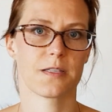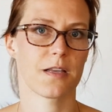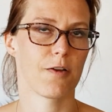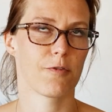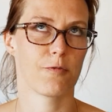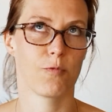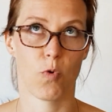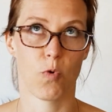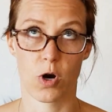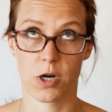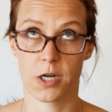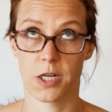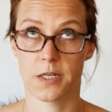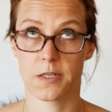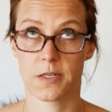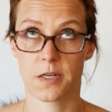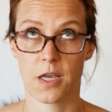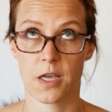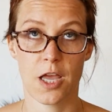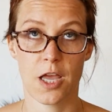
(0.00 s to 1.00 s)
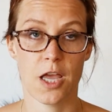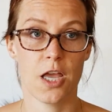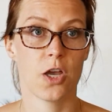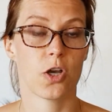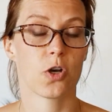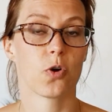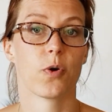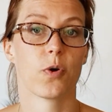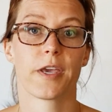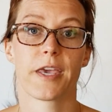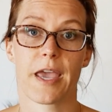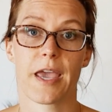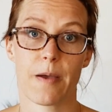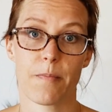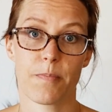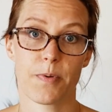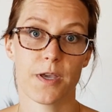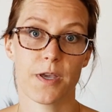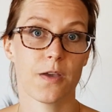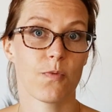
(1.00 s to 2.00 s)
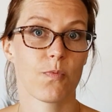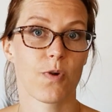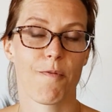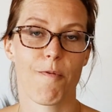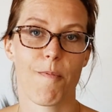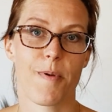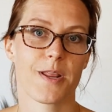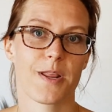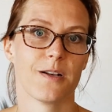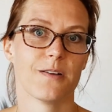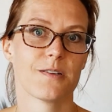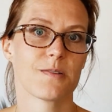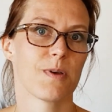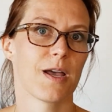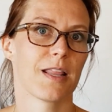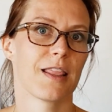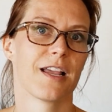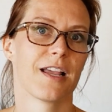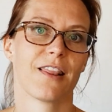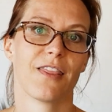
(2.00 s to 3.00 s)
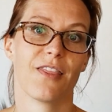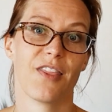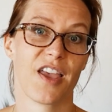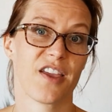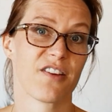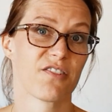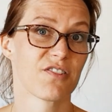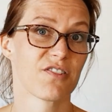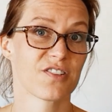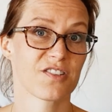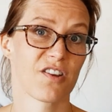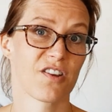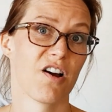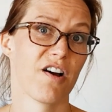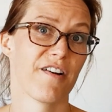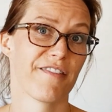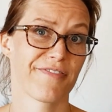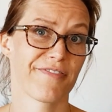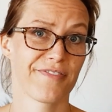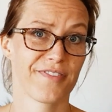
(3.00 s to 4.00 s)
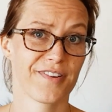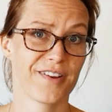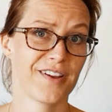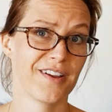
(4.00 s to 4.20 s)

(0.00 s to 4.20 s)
I've worn it going camping where everybody else had like layers of